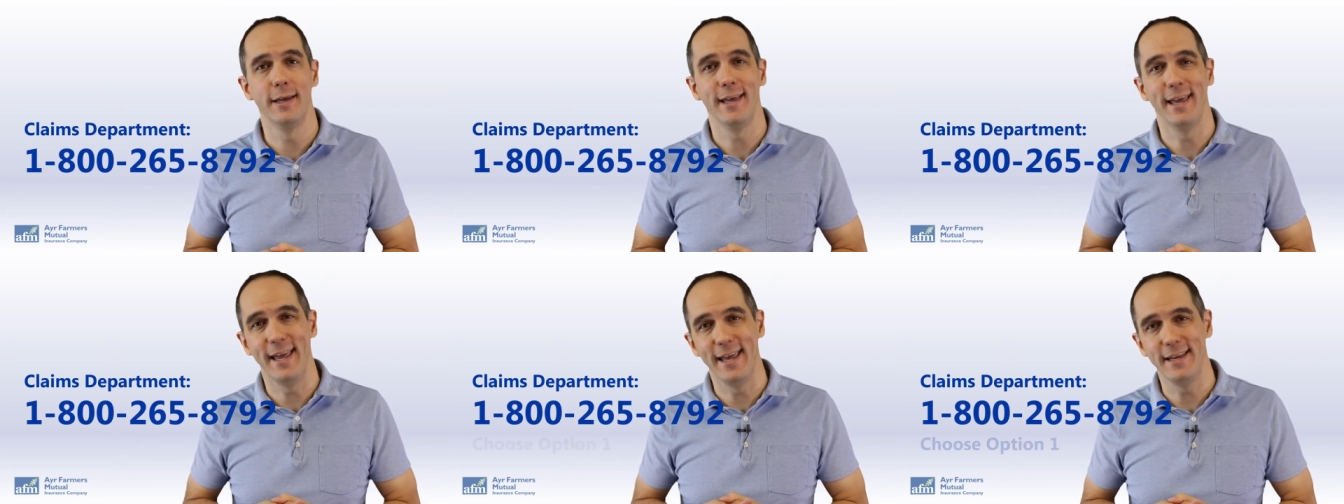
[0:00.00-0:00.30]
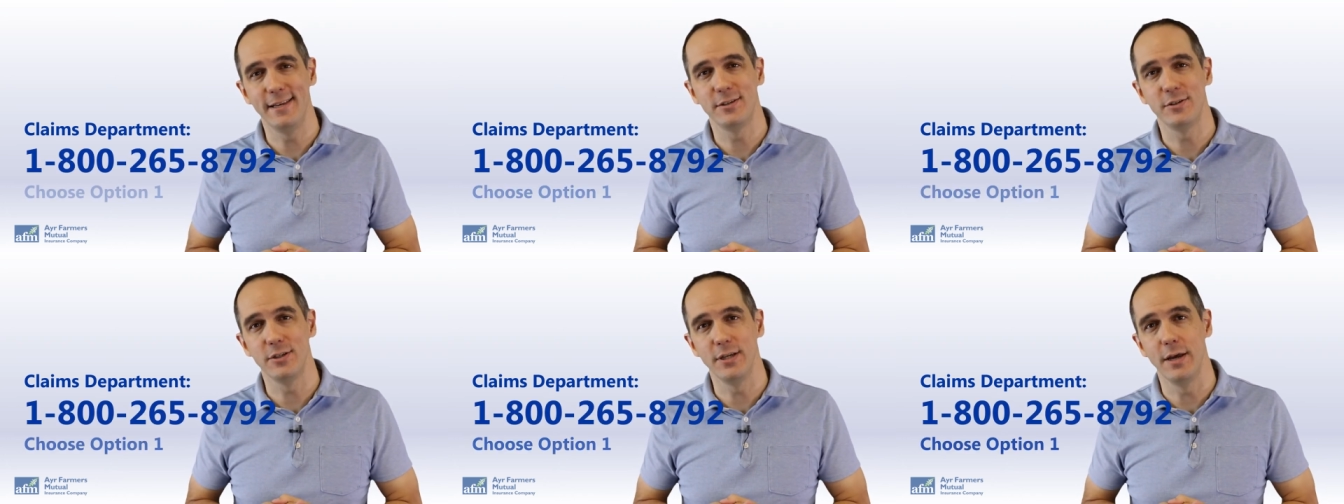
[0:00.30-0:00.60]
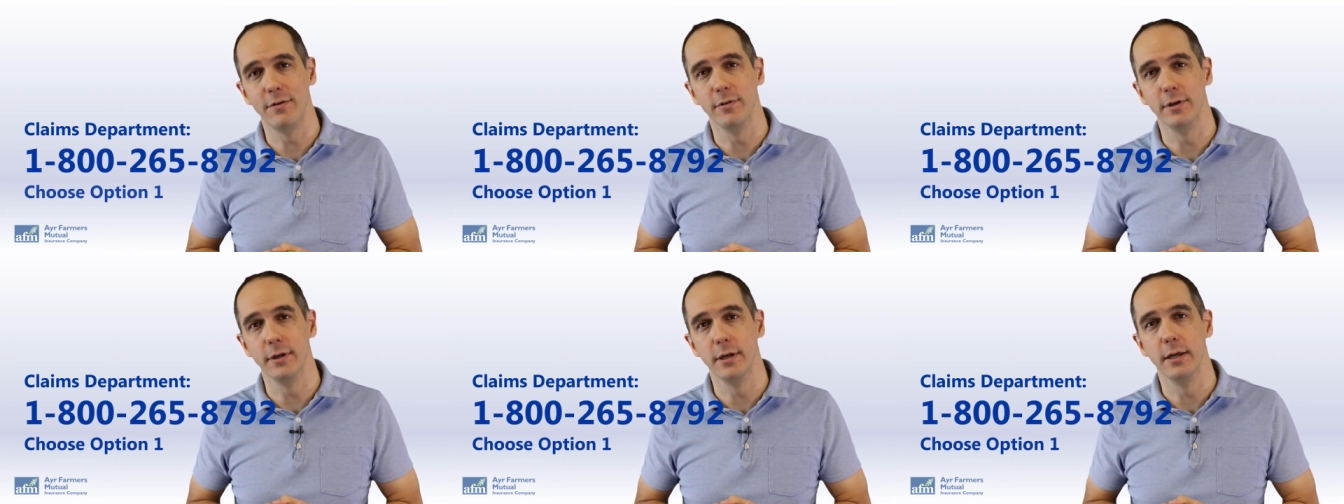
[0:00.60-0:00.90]

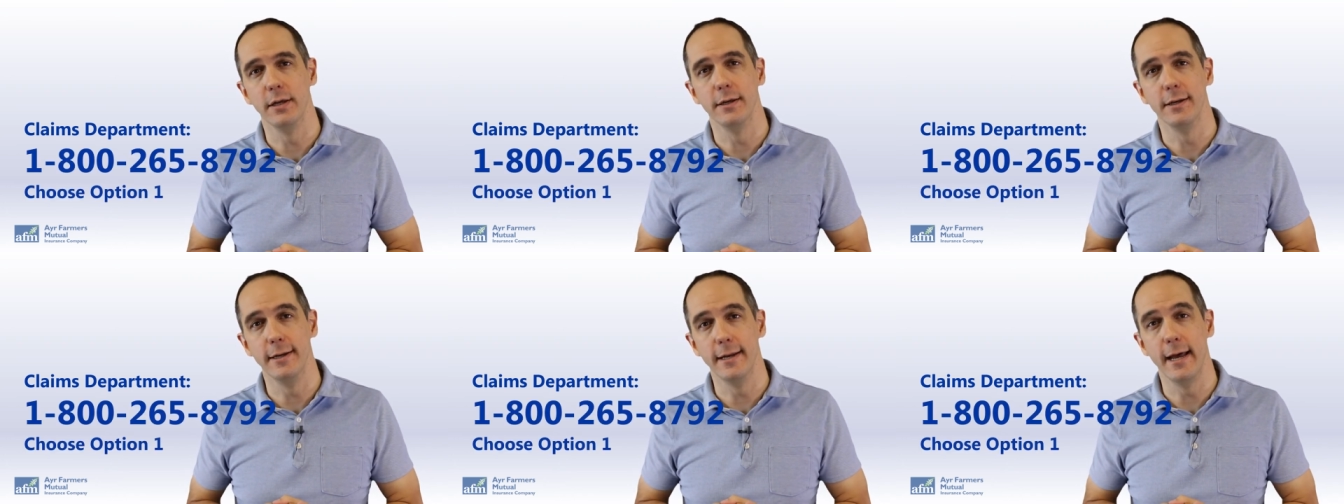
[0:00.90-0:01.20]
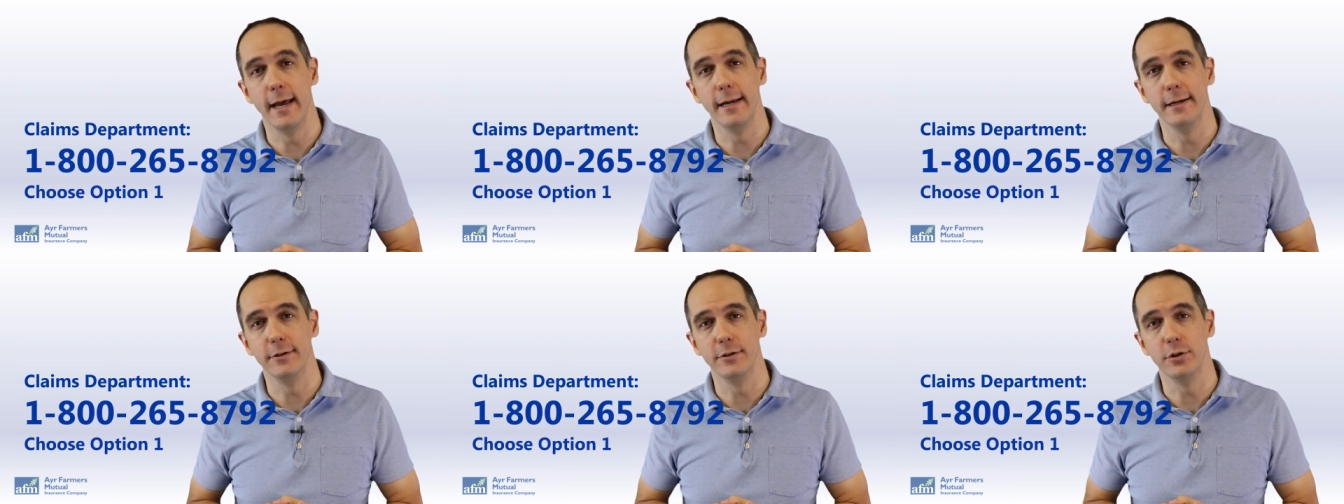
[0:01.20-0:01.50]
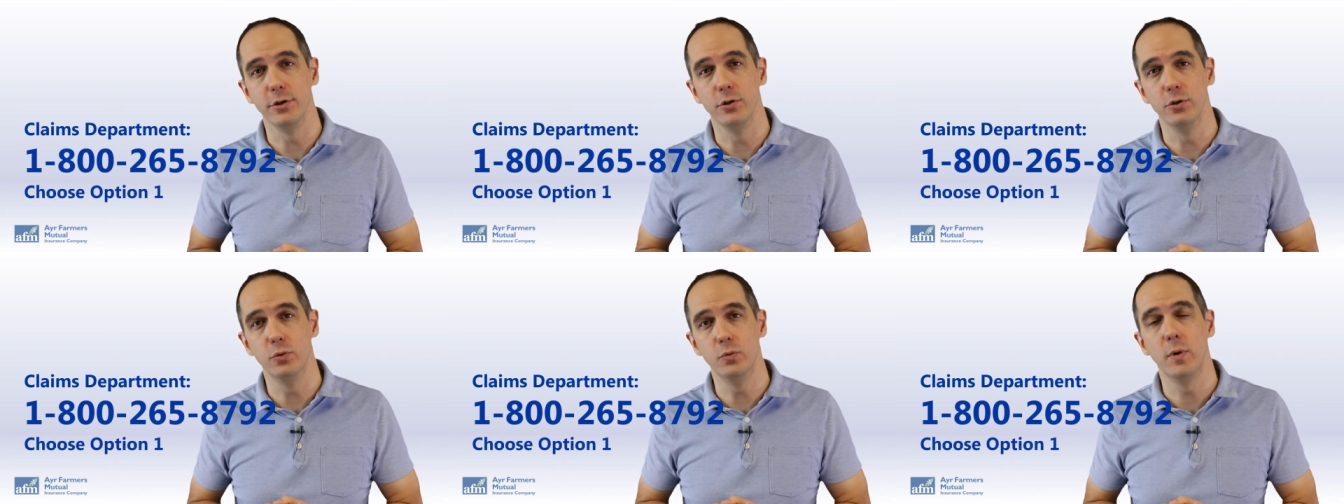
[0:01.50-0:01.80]

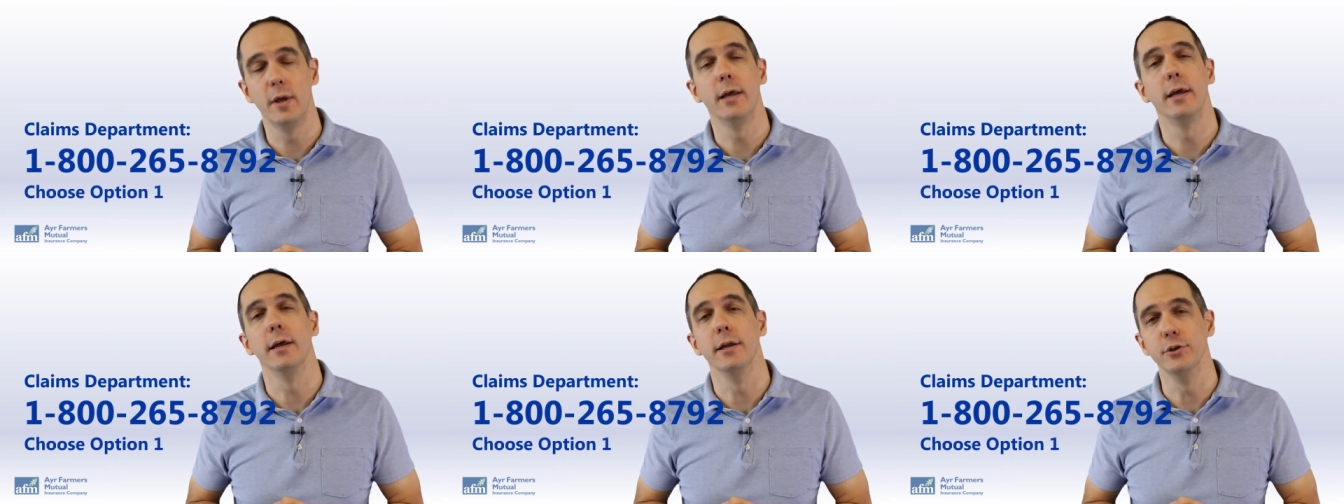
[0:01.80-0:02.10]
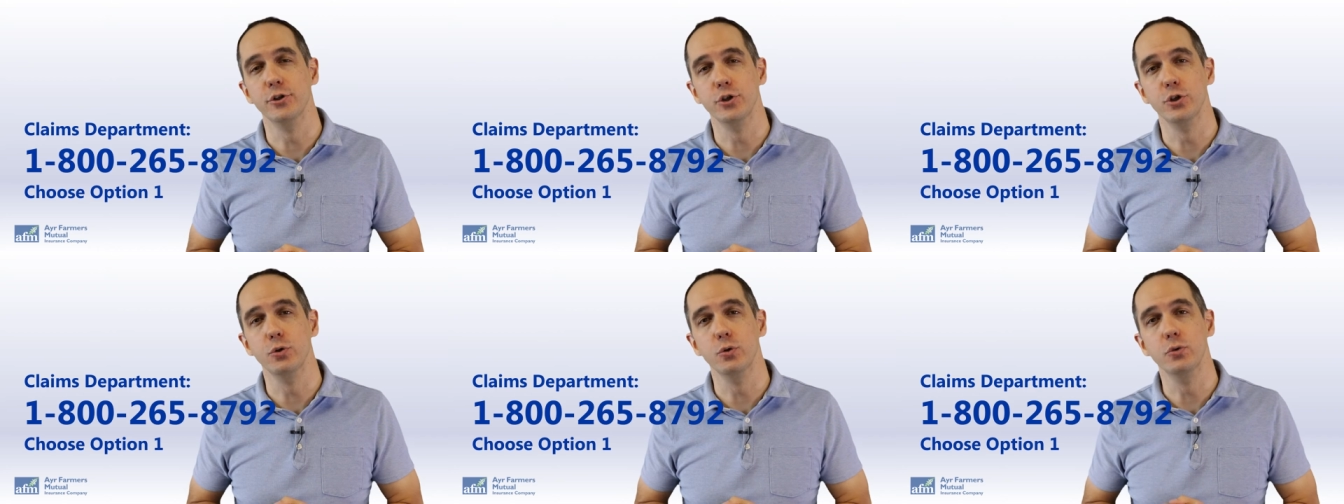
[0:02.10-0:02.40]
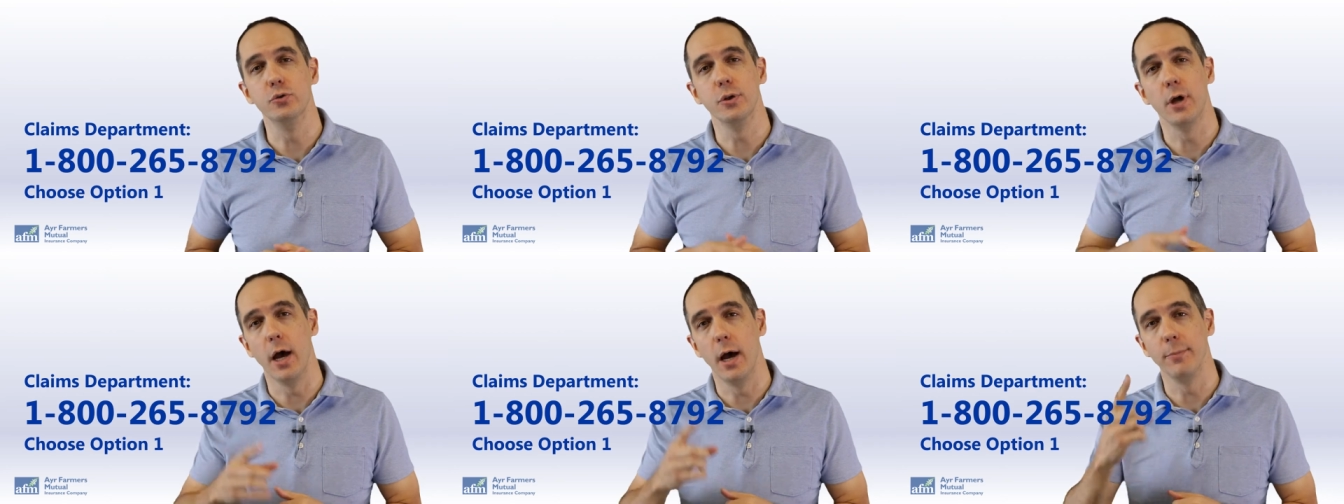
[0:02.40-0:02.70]
8792 and
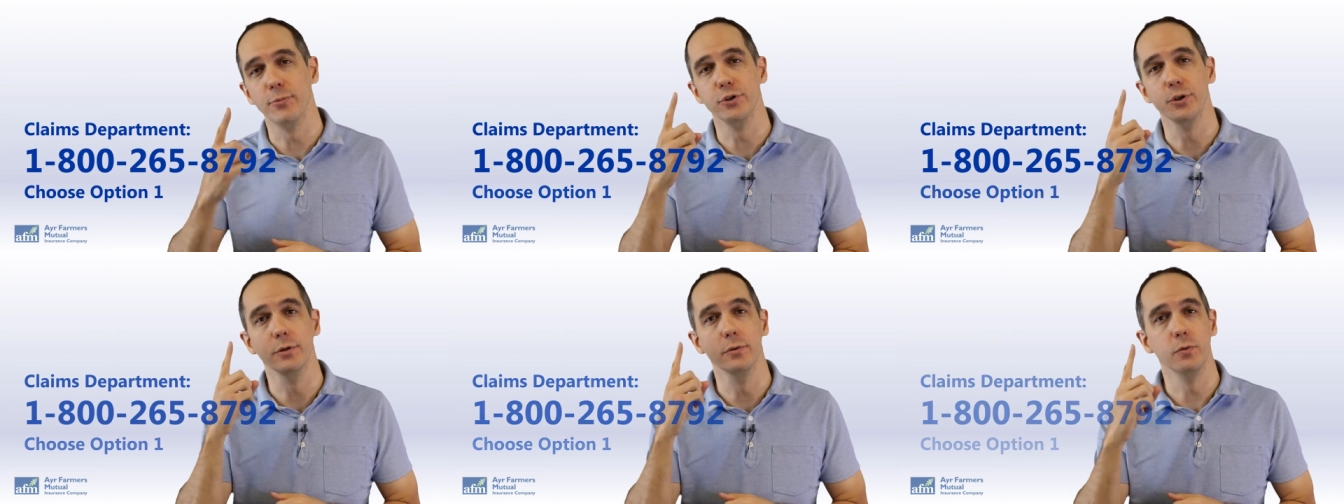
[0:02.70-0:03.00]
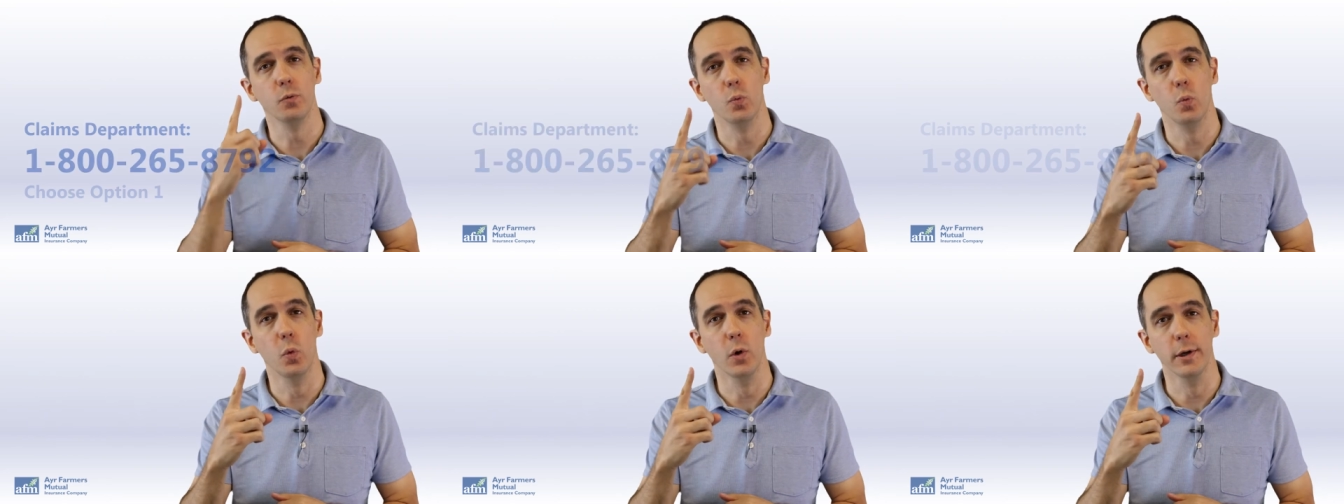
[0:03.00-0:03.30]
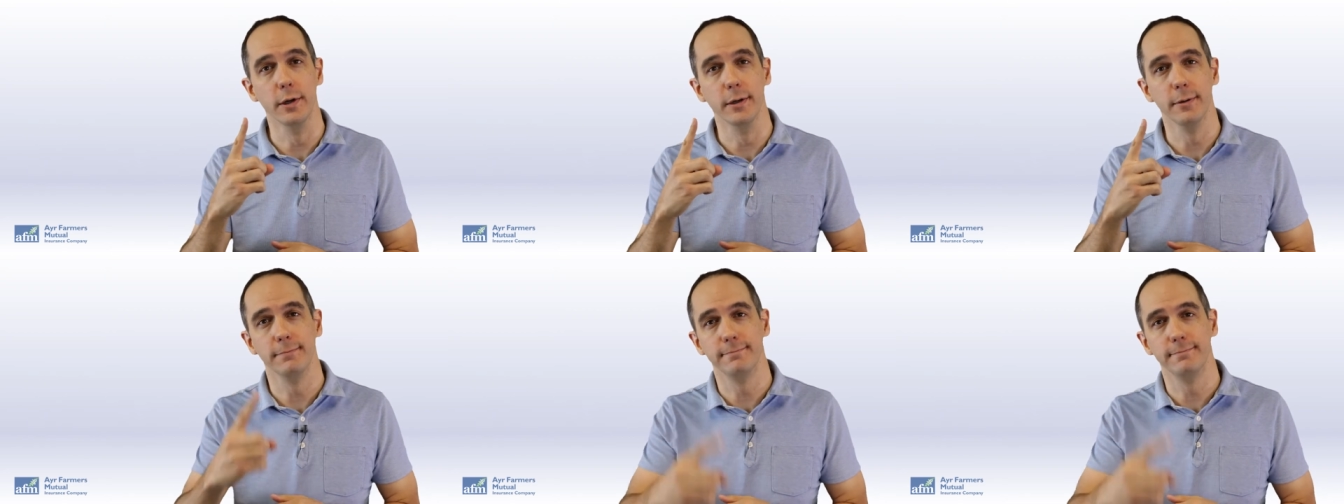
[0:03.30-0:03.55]
choose option 1.